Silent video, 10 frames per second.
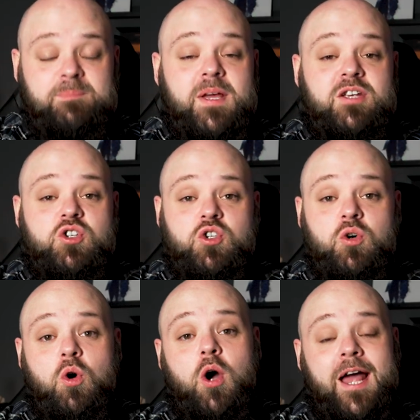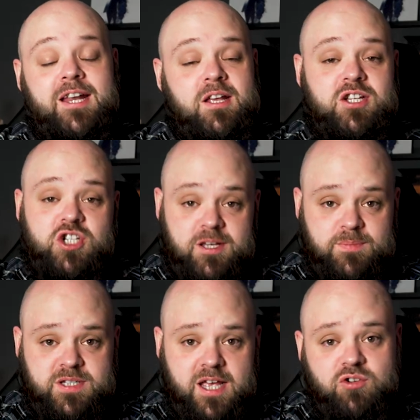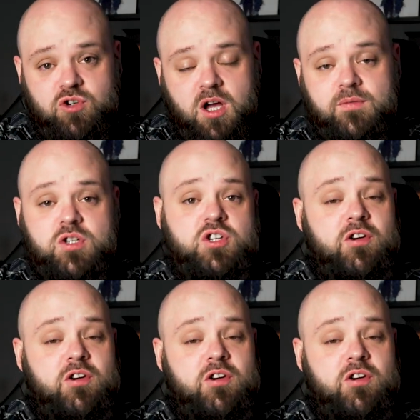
make sure any chipset drivers